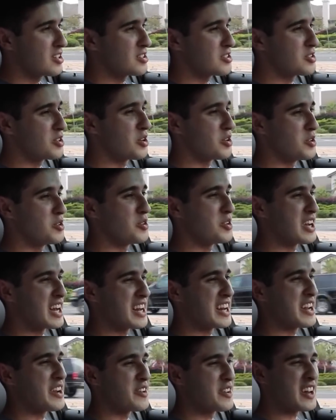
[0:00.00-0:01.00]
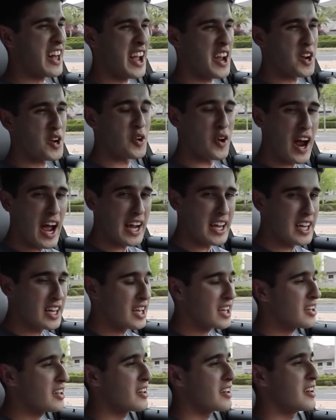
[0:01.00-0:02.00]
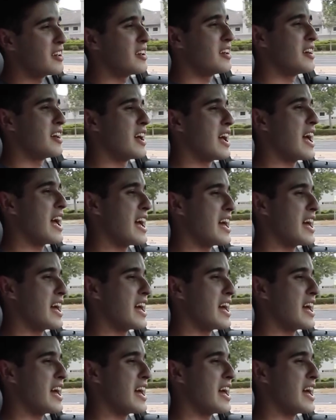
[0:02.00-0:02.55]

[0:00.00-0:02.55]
So you kind of hear like cracking.